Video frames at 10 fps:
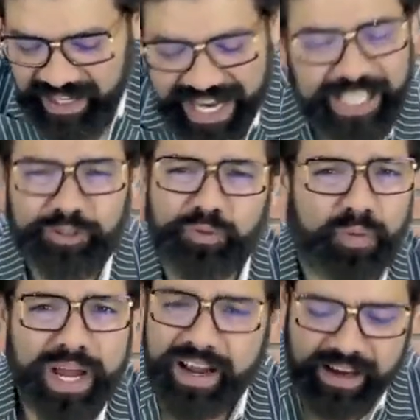He's
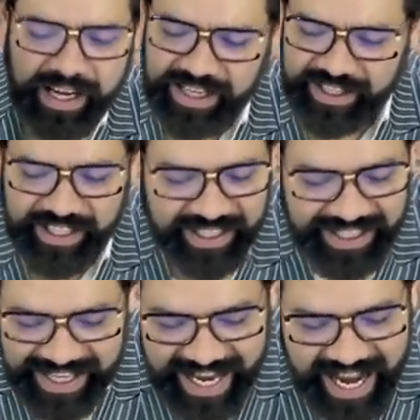way ahead.
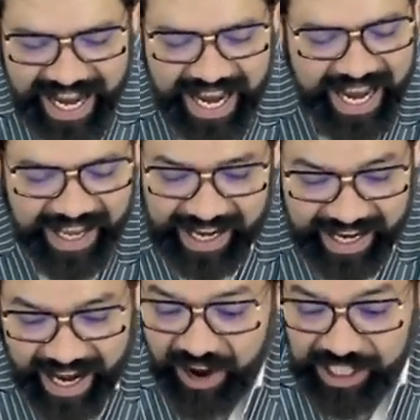
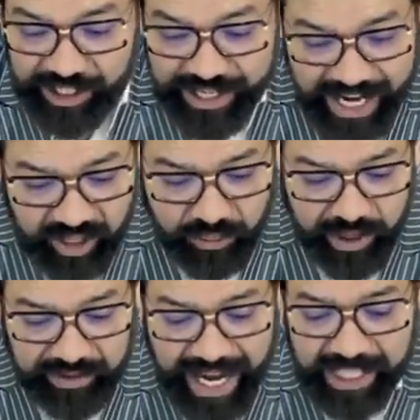Now his net
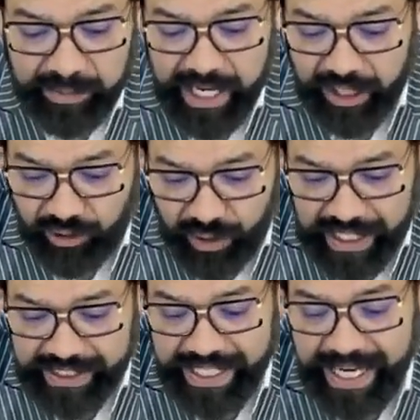worth has been
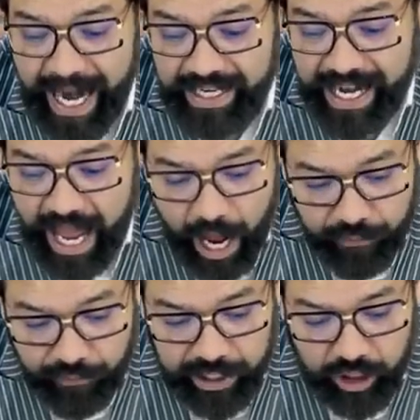increasing at an
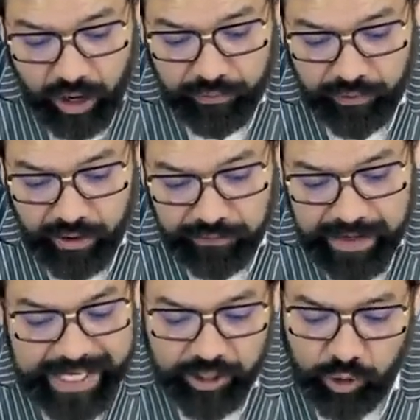average of
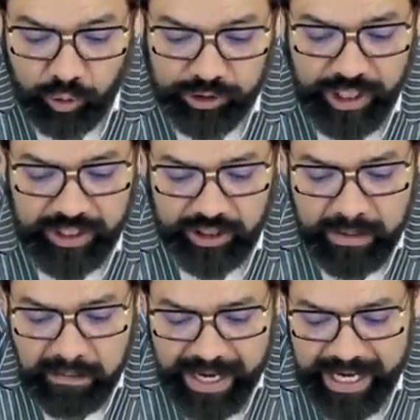roughly $260
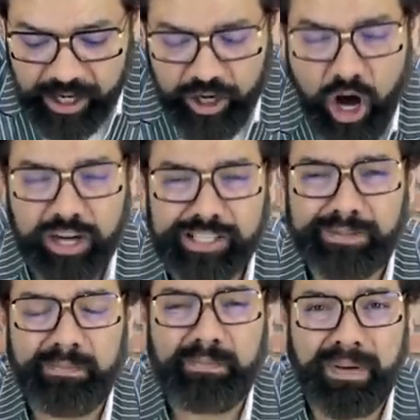million
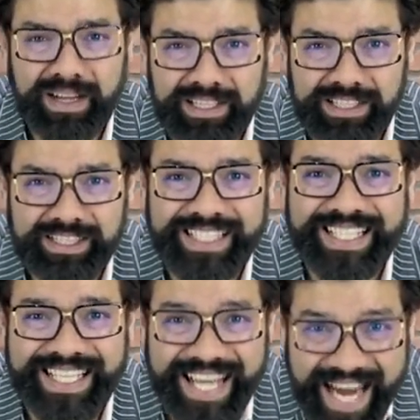per
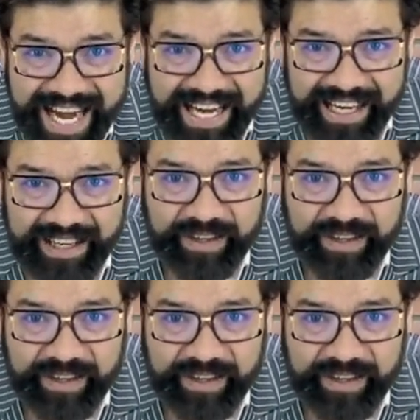day.